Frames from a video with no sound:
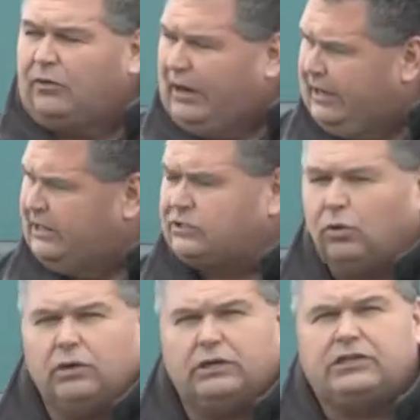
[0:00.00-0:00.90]
Right next
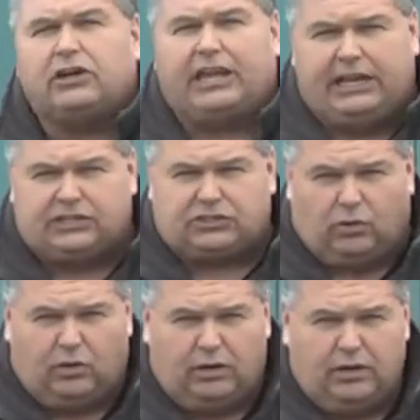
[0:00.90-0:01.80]
door is our Kia
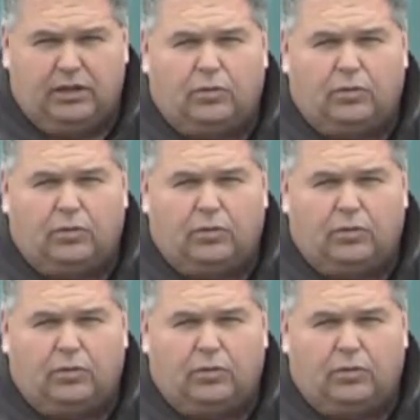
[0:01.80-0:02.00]
store.